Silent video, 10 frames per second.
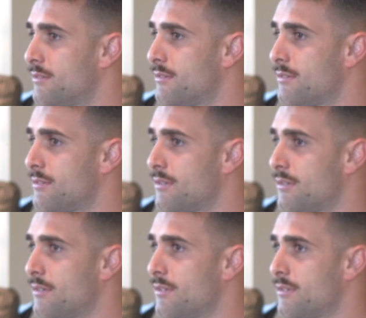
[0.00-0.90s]

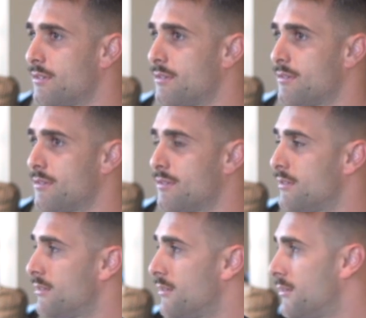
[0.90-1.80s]

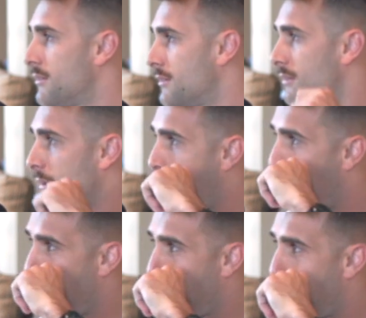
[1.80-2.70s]

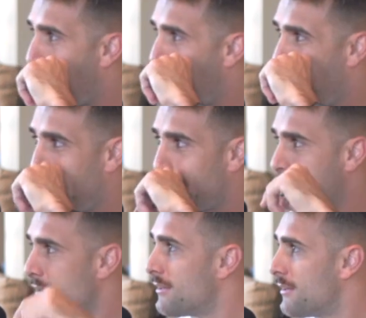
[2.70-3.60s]

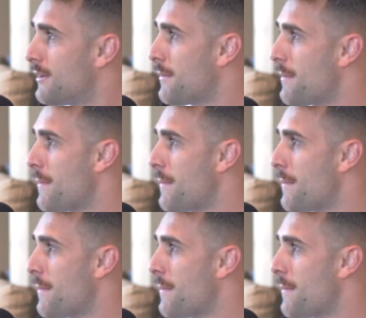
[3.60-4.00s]
[no speech]